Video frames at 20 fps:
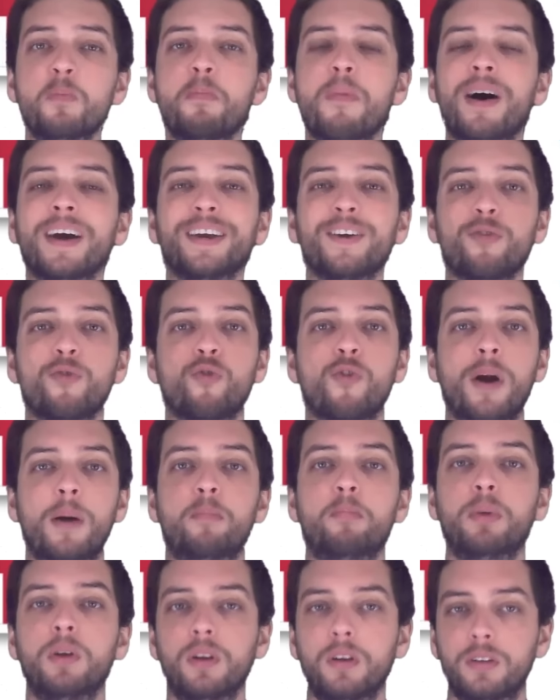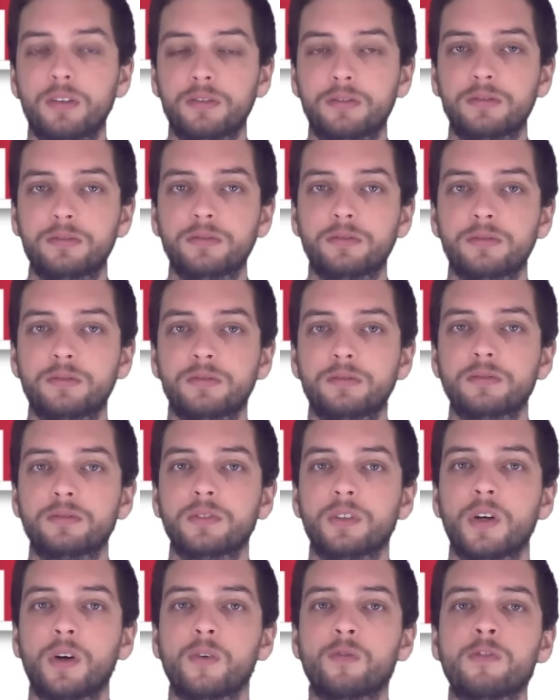you might ramble.
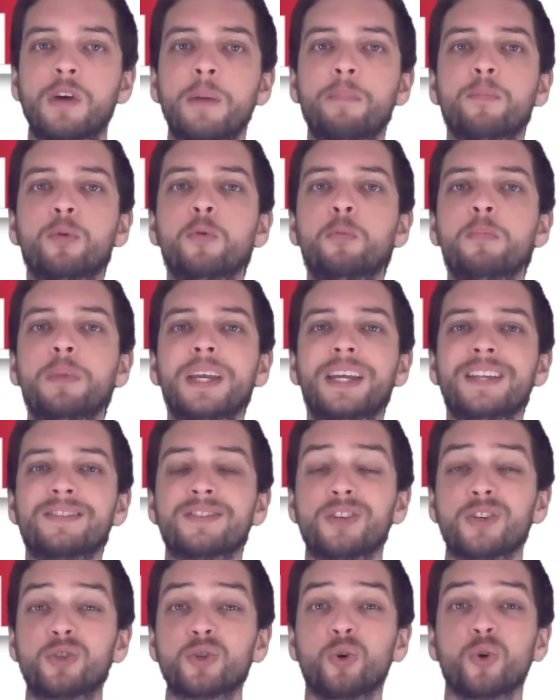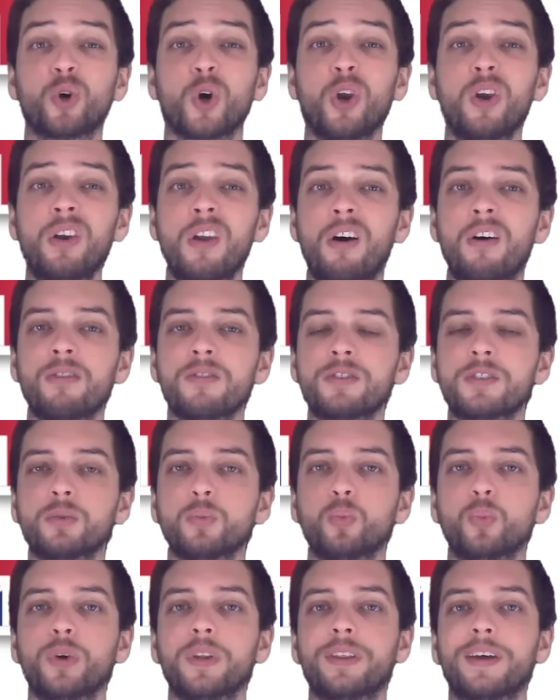Ramble means to talk a lot
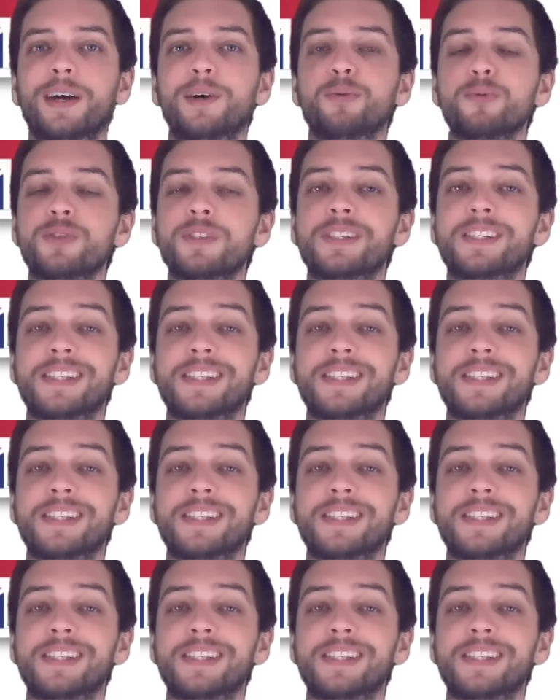without